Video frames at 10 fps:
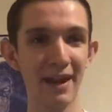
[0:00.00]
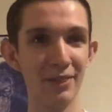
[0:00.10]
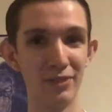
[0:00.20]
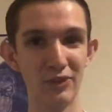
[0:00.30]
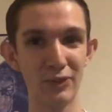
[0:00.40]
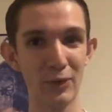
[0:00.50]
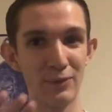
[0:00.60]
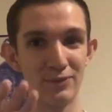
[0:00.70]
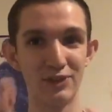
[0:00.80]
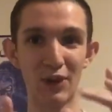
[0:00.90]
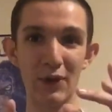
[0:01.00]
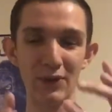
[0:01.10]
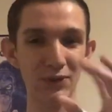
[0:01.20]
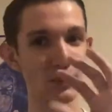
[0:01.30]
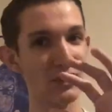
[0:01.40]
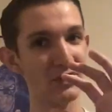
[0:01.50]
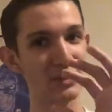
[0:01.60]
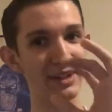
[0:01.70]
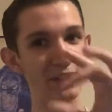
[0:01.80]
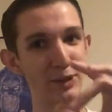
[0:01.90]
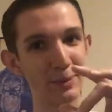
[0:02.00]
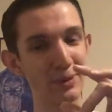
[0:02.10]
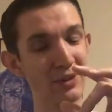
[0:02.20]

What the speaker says: The sort of dark, twisted humor